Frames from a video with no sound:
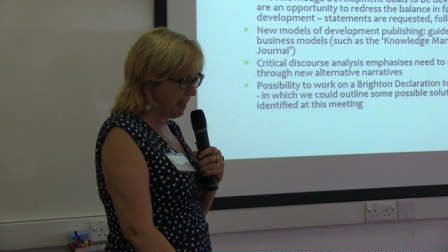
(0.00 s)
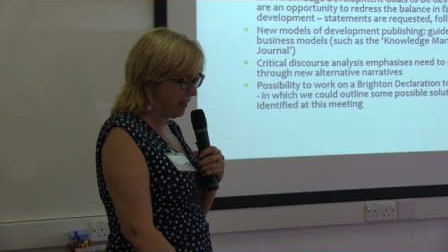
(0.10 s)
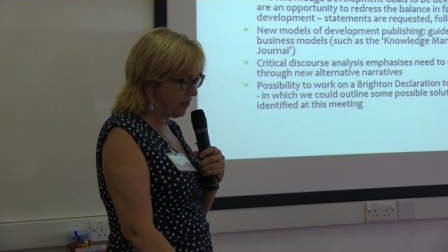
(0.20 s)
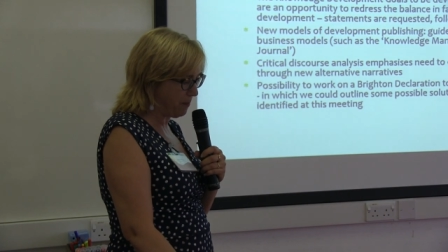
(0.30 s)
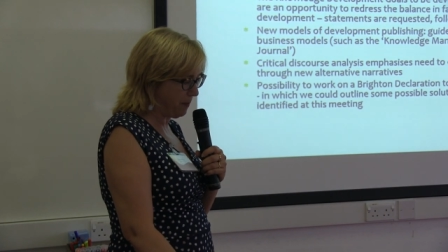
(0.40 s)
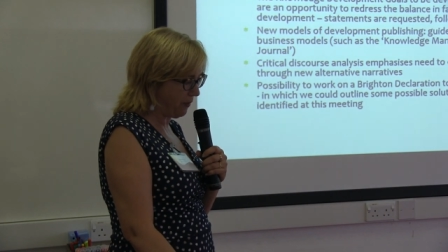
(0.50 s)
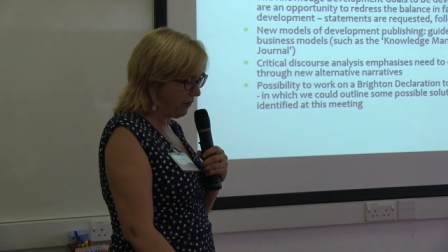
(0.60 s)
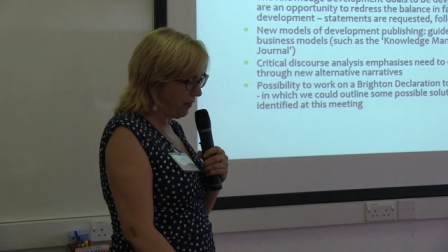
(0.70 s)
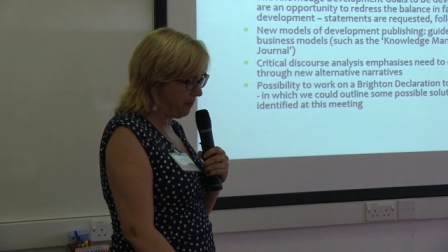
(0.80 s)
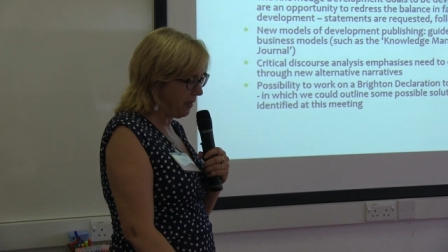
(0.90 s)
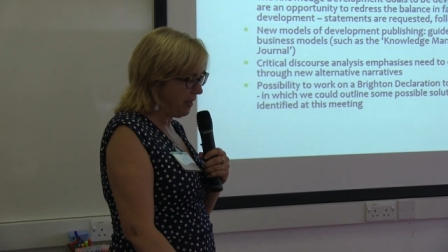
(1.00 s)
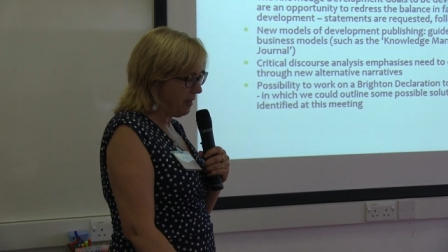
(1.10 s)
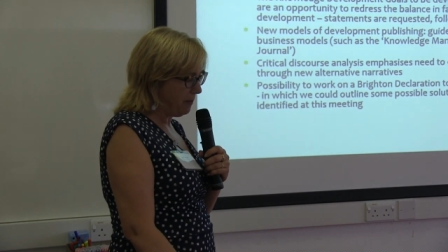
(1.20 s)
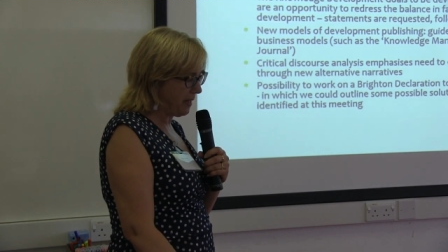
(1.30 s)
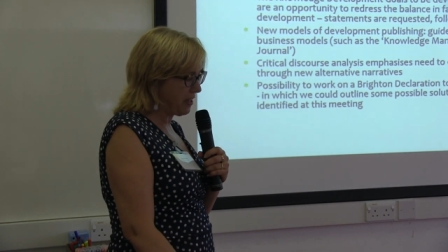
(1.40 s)
and how to build them
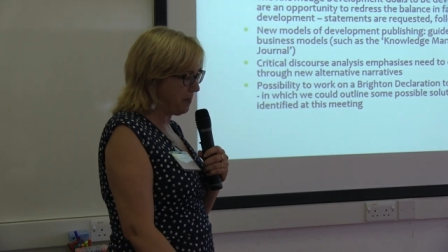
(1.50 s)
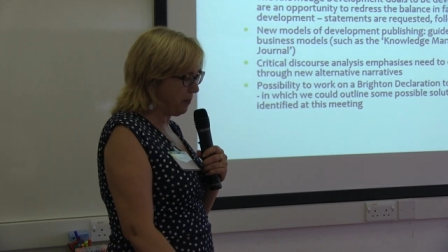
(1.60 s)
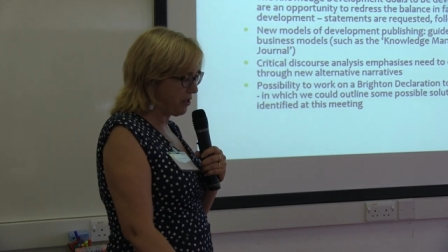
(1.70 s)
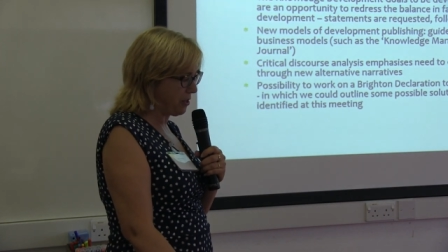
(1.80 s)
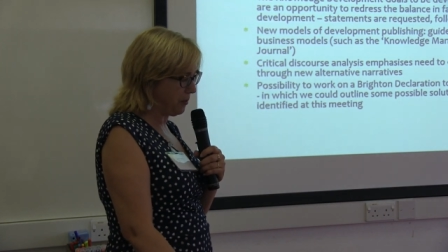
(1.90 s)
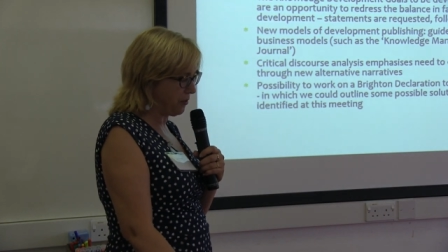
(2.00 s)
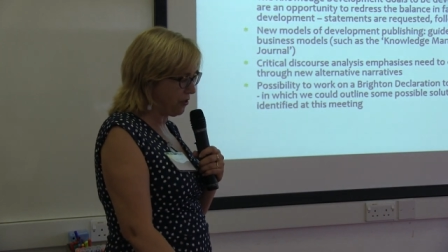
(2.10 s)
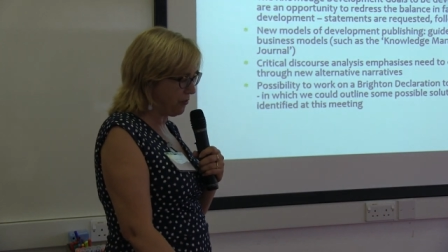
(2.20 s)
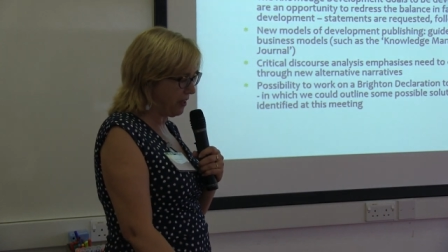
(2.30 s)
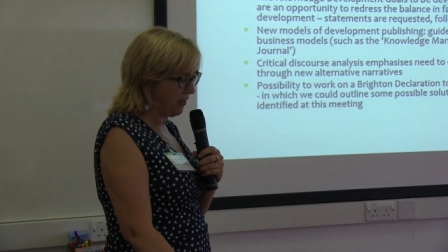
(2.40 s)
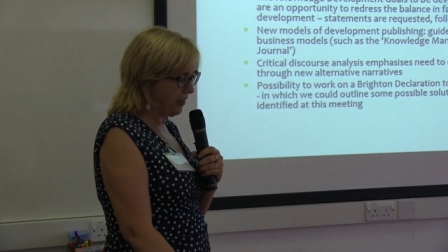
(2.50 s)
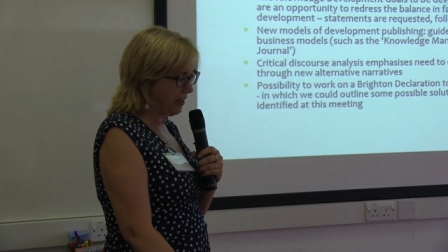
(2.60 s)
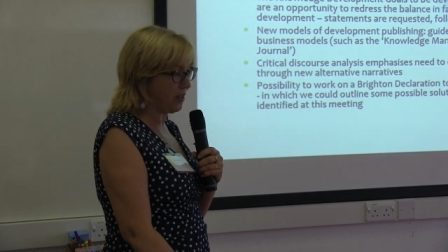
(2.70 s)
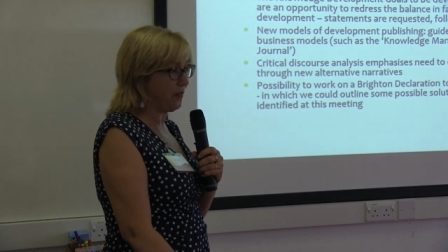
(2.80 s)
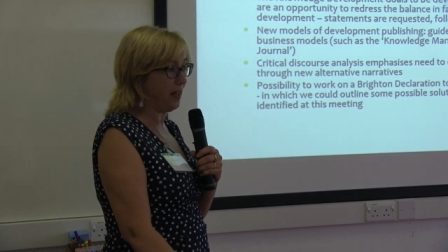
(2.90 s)
makes it possible to
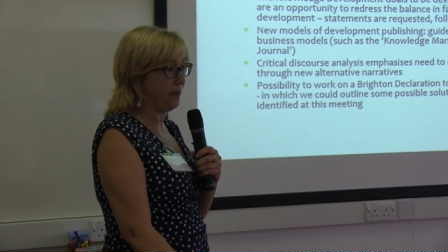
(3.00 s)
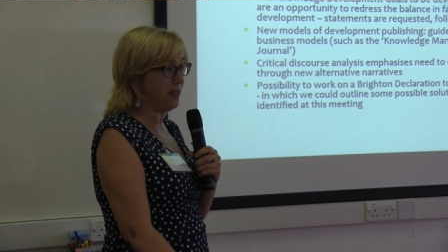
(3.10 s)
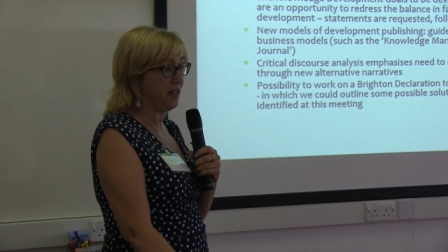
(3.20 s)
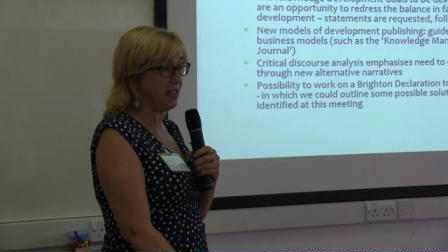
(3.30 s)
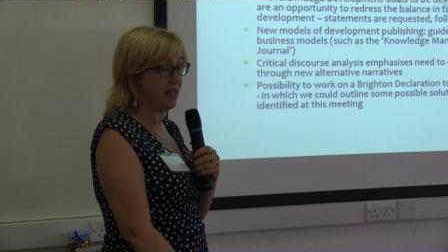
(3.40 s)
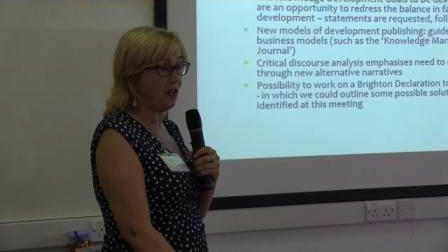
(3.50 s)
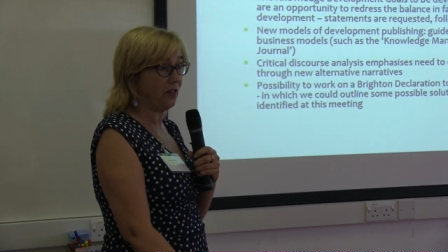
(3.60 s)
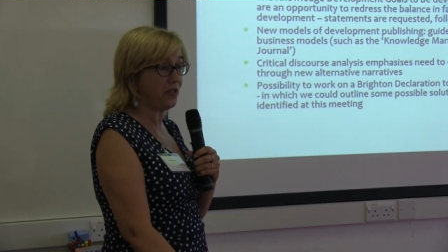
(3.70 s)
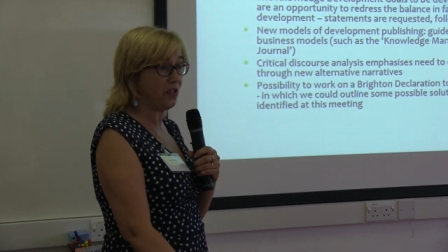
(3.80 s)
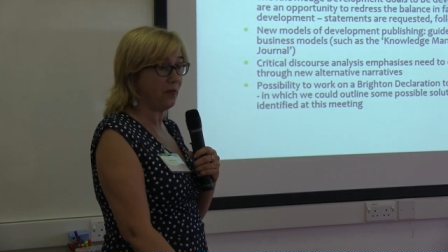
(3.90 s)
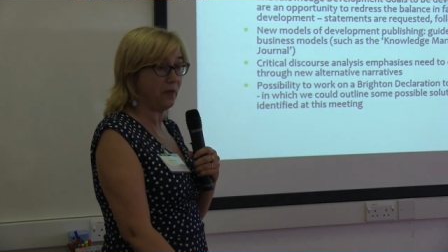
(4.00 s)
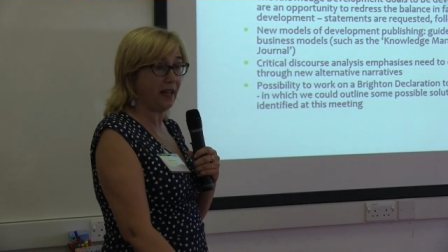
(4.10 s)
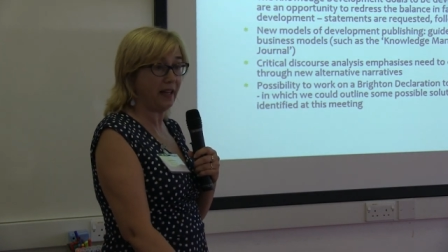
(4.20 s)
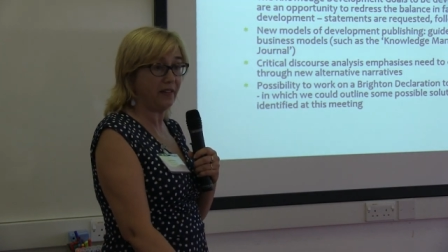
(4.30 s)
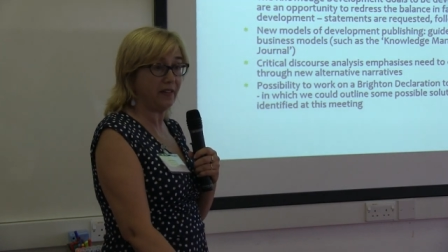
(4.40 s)
rethink development itself. So for
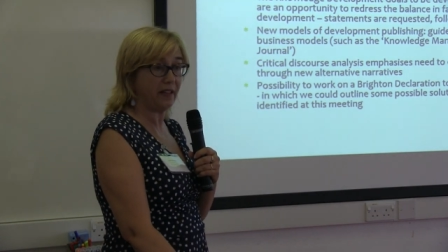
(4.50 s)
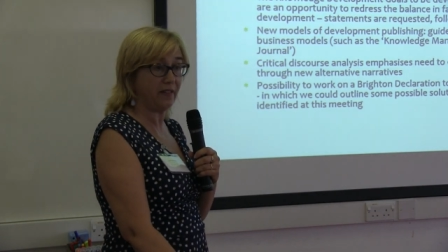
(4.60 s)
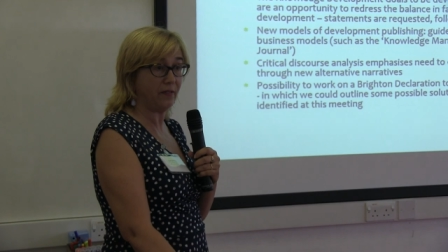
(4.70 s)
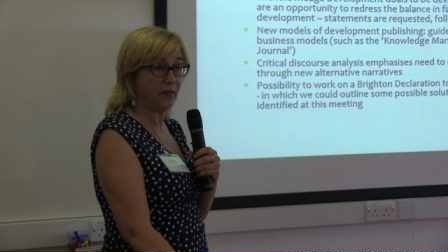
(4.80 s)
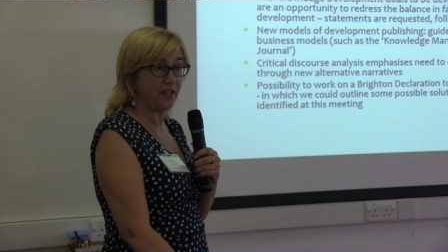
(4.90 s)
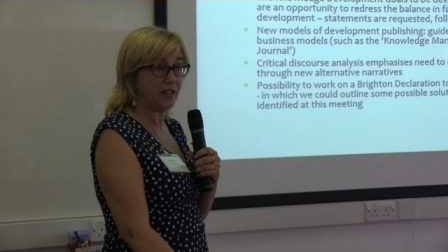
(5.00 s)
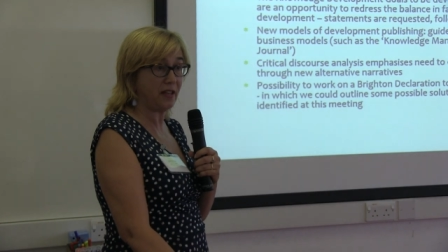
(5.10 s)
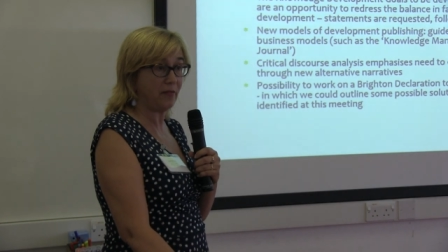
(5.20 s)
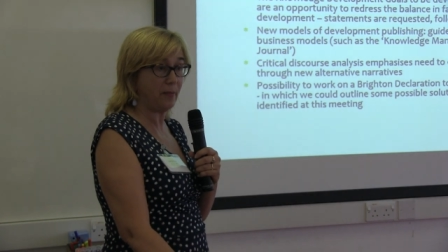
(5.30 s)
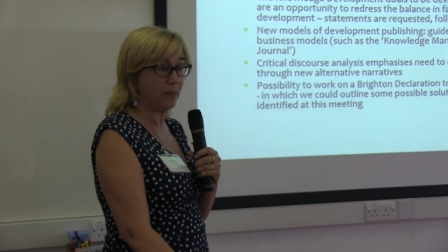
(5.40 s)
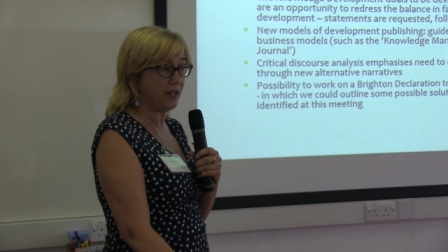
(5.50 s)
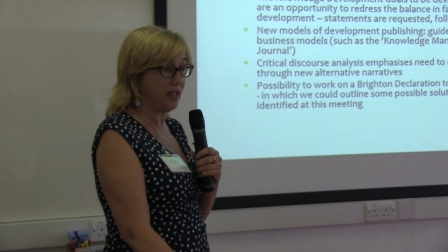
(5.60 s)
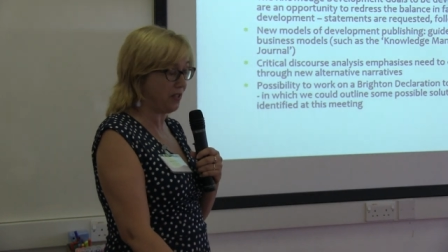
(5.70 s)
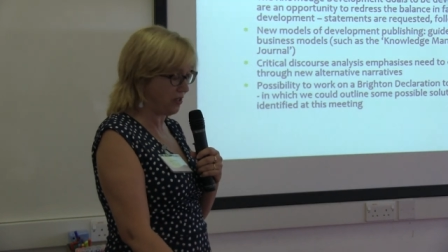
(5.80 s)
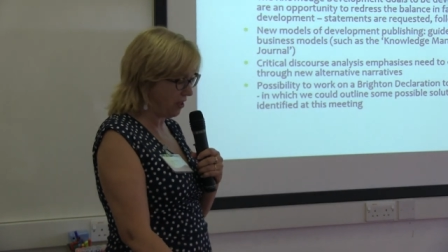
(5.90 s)
that, that for us, that
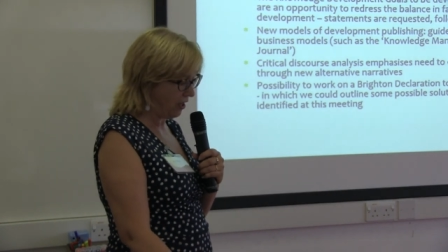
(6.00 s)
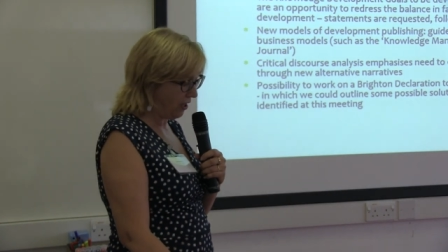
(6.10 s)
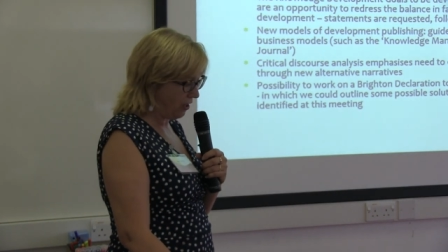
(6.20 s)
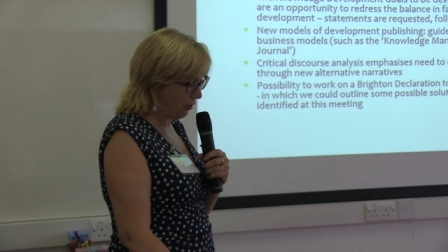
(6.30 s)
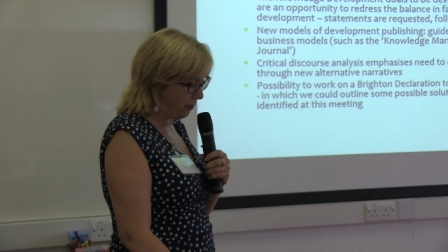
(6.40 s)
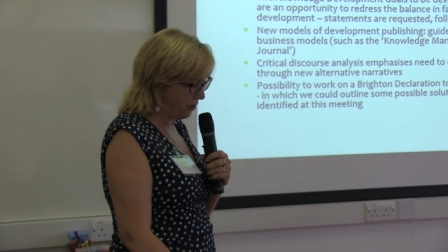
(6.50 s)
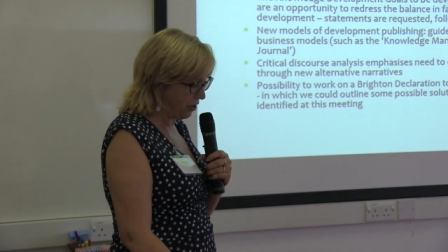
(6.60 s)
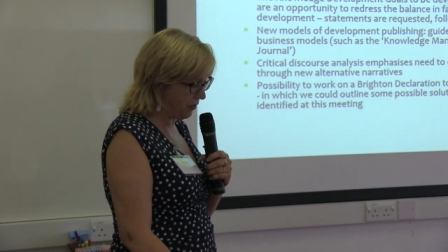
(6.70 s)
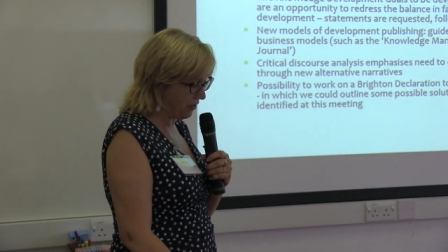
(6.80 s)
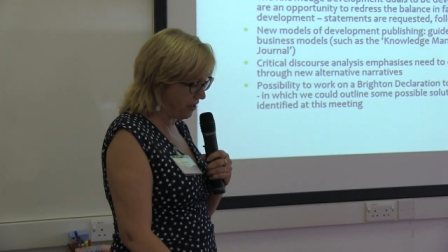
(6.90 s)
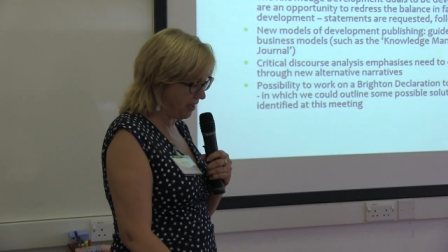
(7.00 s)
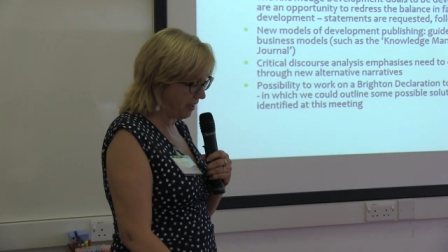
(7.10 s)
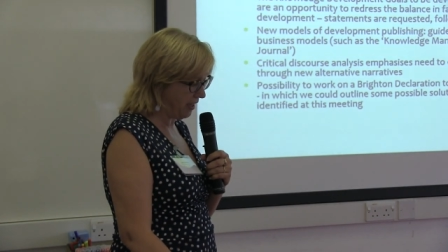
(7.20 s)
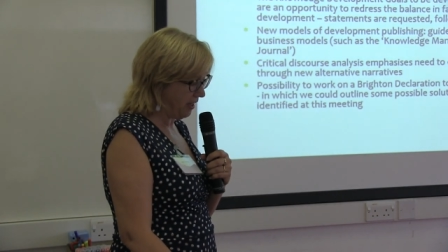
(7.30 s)
represents an opportunity,